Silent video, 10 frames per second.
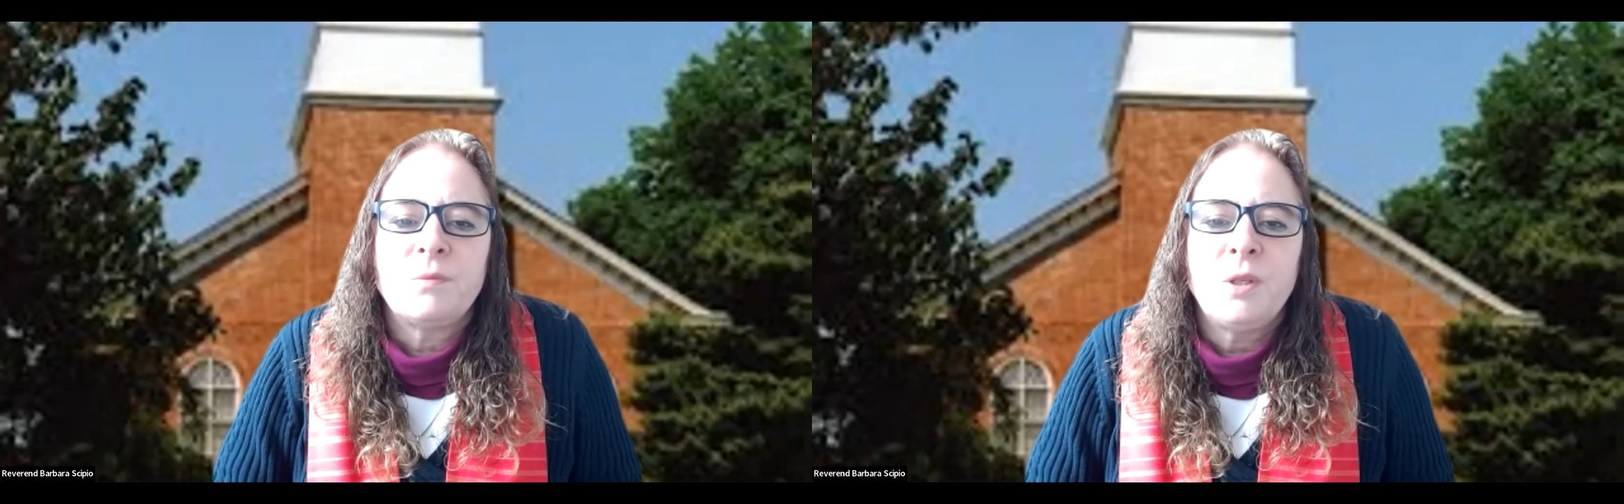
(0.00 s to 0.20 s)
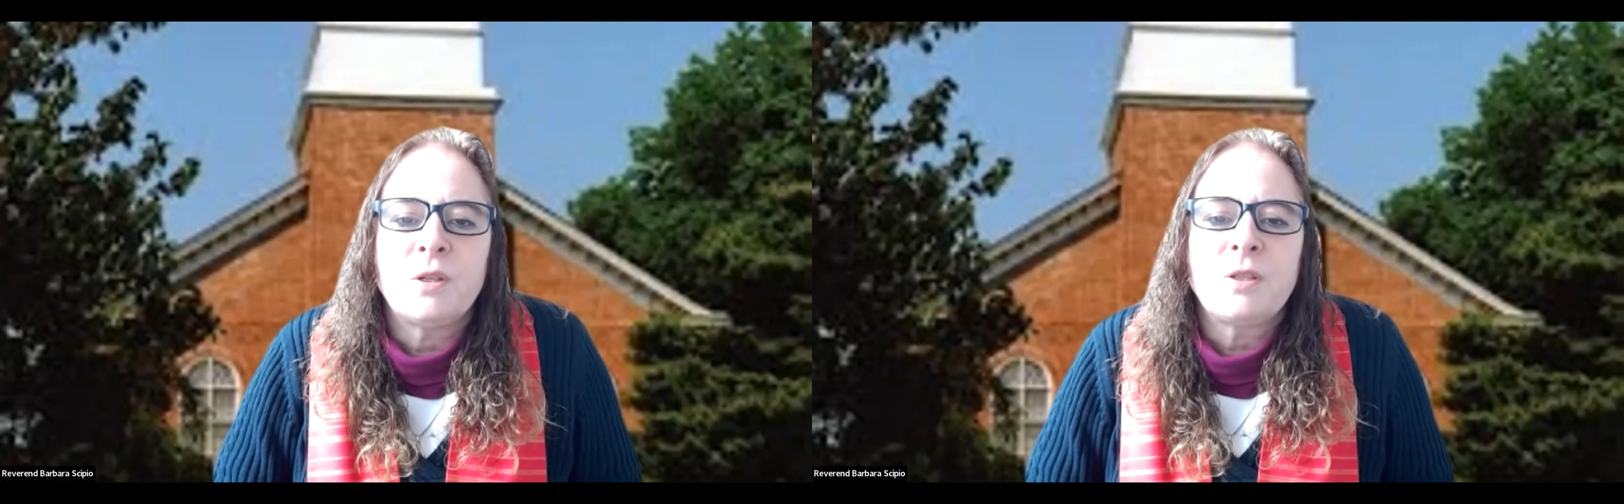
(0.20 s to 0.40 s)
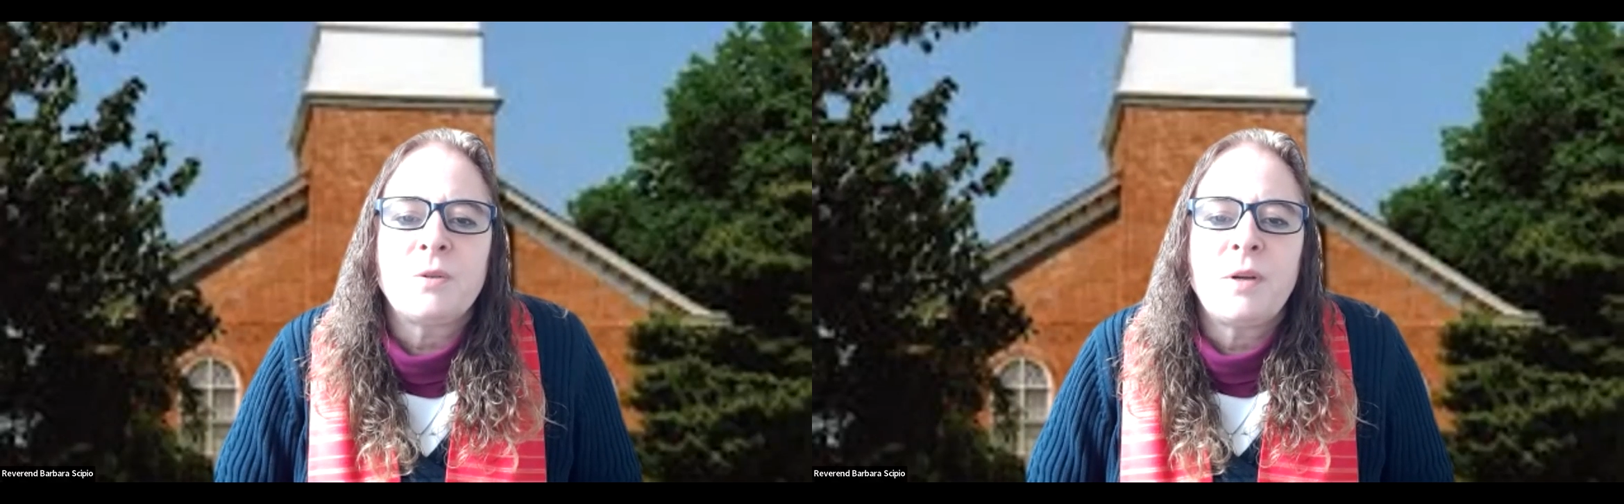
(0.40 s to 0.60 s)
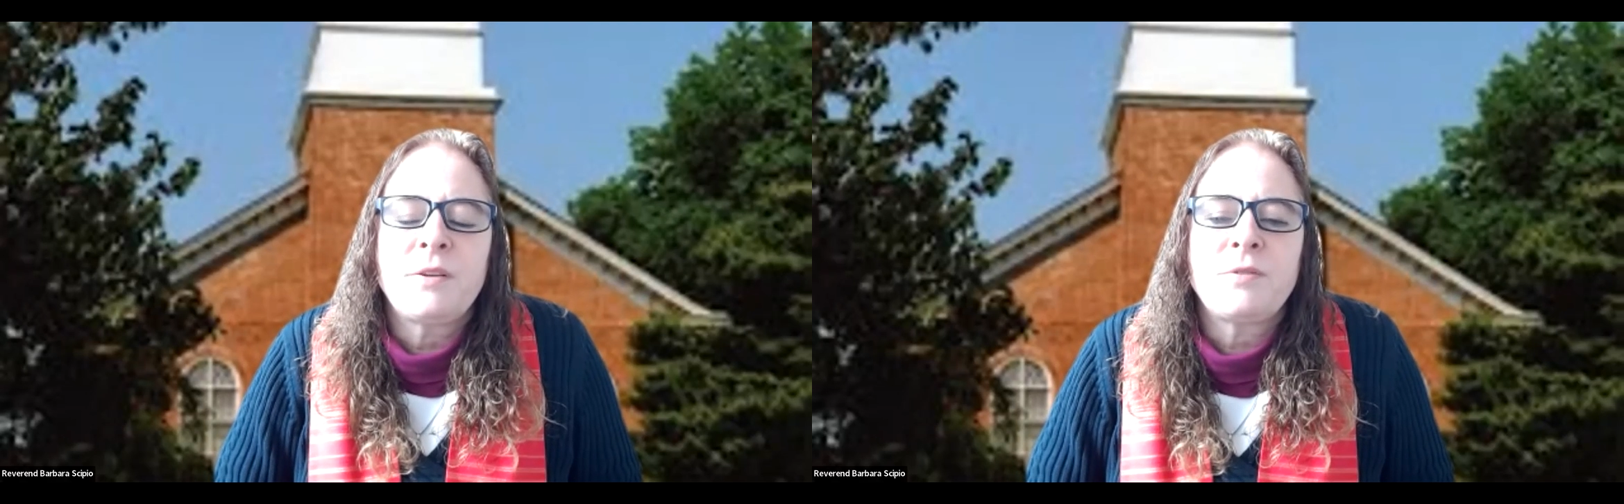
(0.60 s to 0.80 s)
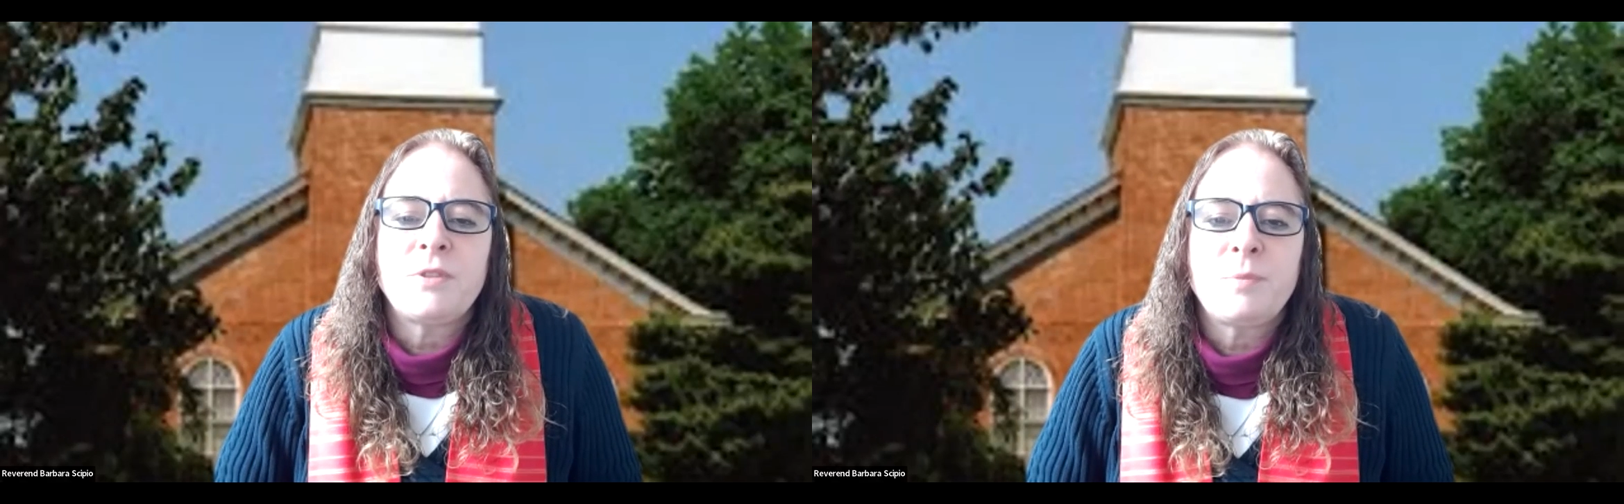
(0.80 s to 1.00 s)
We also
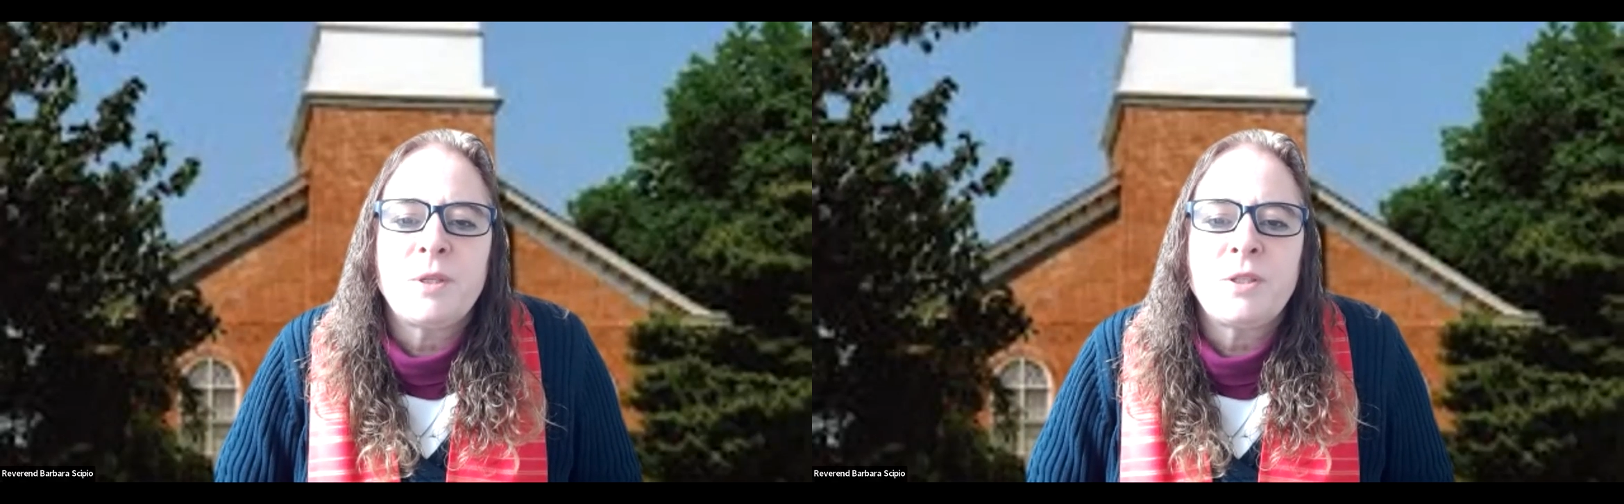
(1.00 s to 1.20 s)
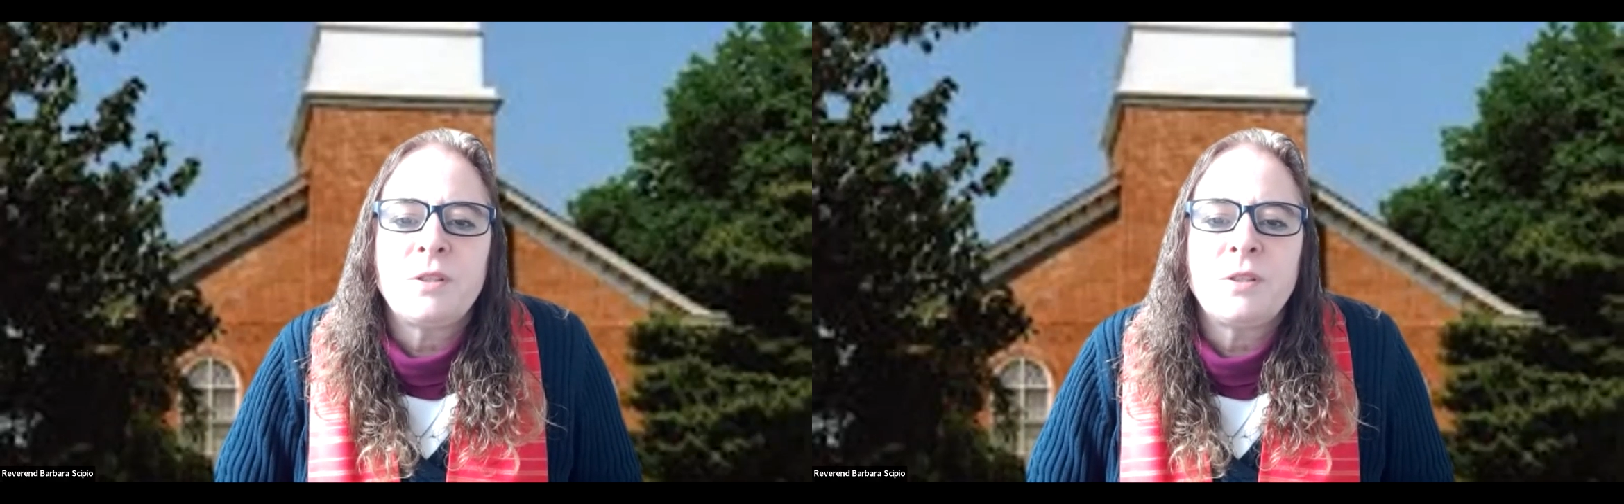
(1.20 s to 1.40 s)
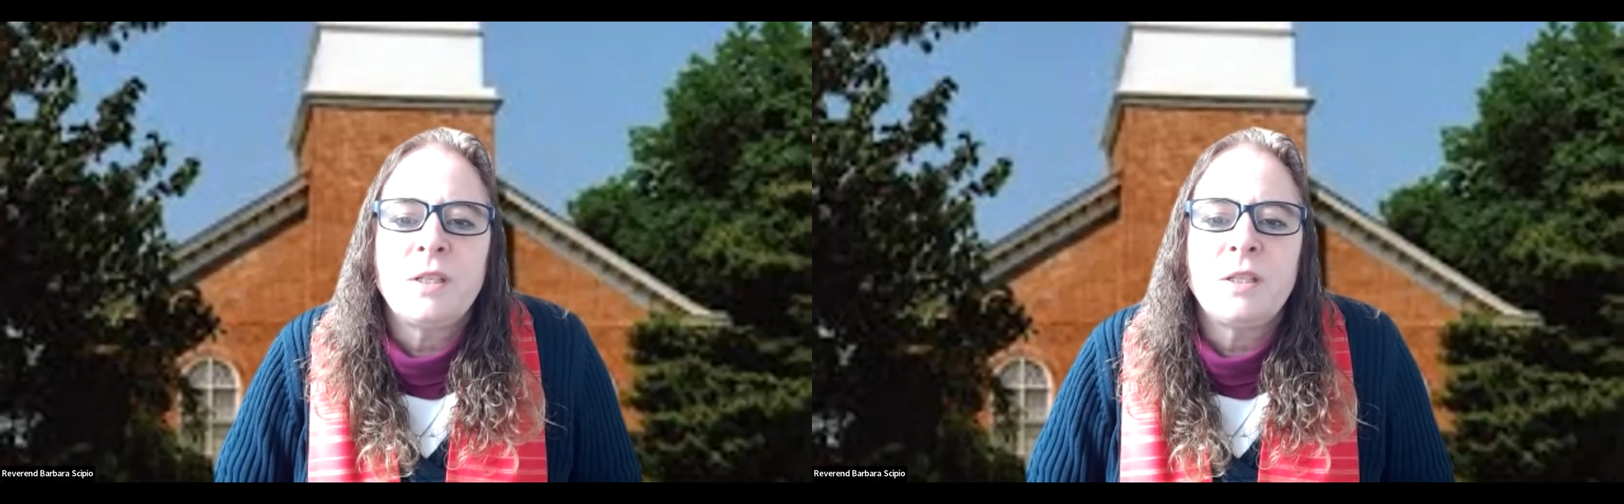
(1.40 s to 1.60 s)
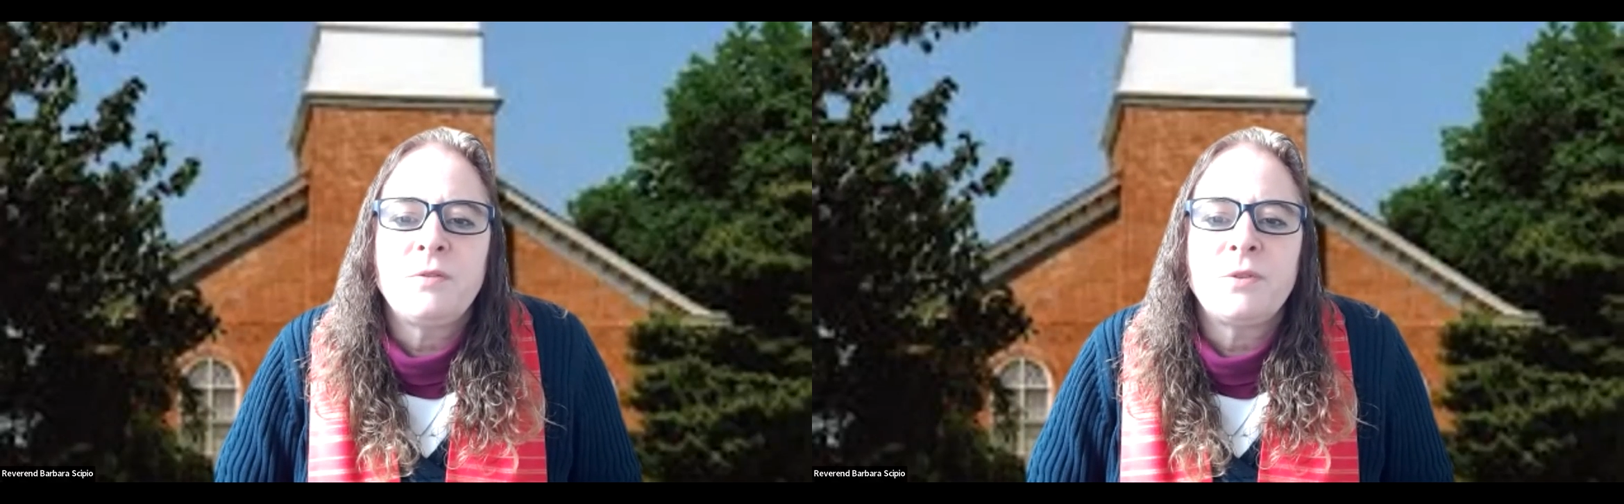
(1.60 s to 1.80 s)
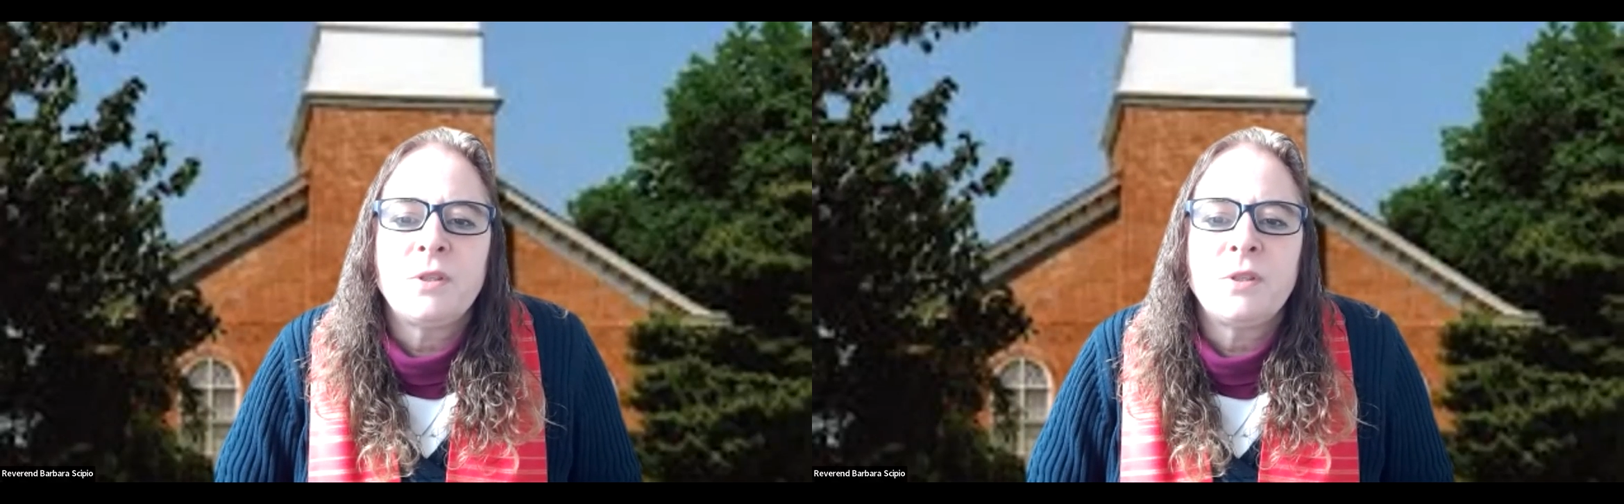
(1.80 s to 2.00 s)
ask for special
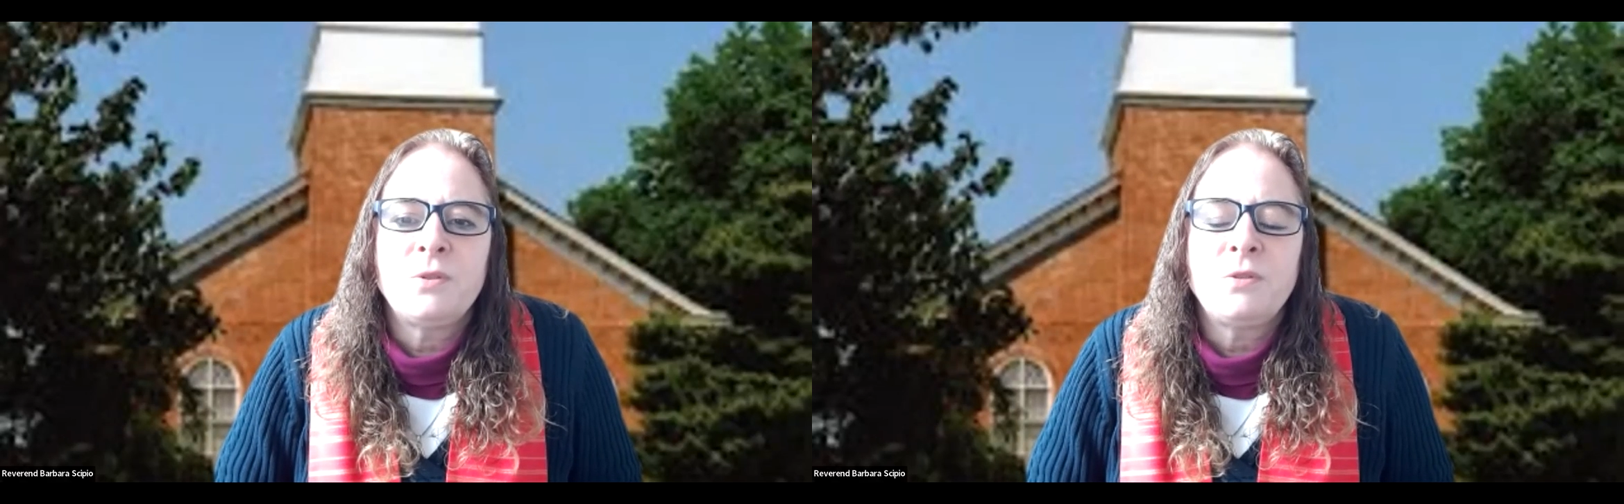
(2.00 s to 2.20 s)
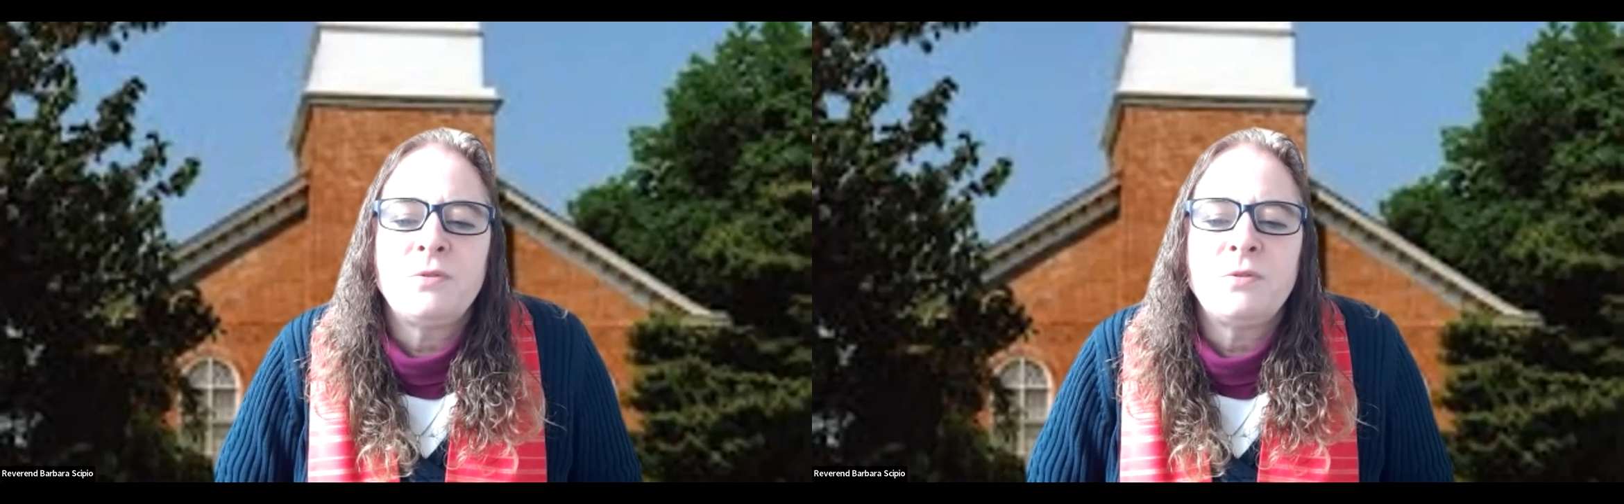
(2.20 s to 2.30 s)
healing for those